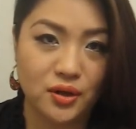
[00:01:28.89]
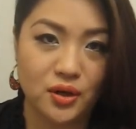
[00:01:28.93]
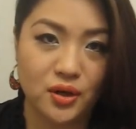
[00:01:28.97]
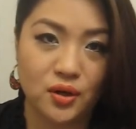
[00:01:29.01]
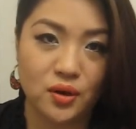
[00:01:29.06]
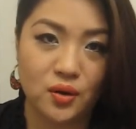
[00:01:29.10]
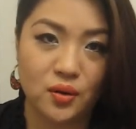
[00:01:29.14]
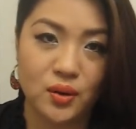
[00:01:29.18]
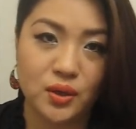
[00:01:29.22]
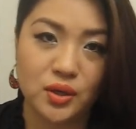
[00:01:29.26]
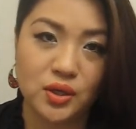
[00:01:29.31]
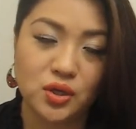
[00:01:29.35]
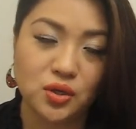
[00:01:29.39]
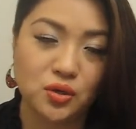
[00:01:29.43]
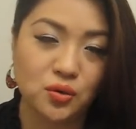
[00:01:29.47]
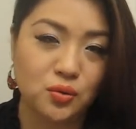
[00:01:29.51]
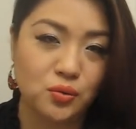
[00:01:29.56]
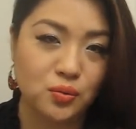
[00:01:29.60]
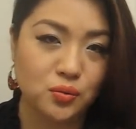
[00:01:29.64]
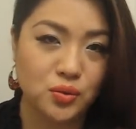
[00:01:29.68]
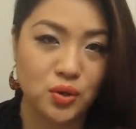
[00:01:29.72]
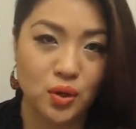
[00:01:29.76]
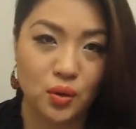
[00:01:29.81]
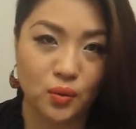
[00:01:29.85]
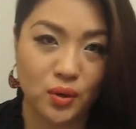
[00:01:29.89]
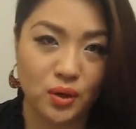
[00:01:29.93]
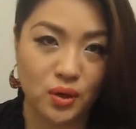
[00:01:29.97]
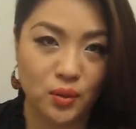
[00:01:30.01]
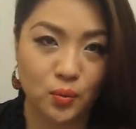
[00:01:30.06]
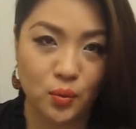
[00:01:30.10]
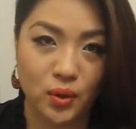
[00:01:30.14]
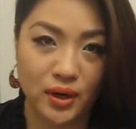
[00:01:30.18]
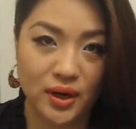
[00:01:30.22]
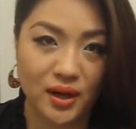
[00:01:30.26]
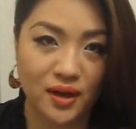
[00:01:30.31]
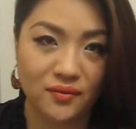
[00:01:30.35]
go and you don't want
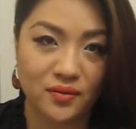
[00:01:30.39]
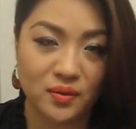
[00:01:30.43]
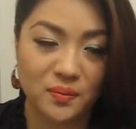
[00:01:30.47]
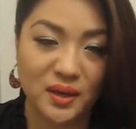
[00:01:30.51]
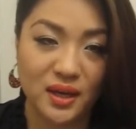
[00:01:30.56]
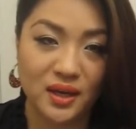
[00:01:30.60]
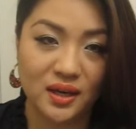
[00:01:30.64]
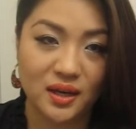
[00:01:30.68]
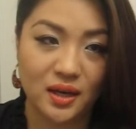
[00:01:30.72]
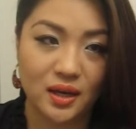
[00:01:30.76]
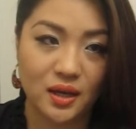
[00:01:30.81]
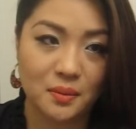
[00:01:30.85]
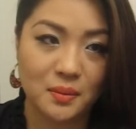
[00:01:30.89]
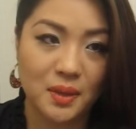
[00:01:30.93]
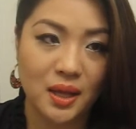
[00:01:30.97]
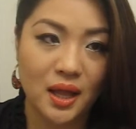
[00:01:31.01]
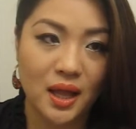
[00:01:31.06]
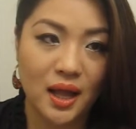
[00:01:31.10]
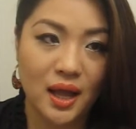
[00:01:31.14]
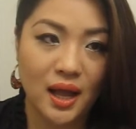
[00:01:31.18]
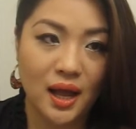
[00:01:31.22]
to wear heavy makeup.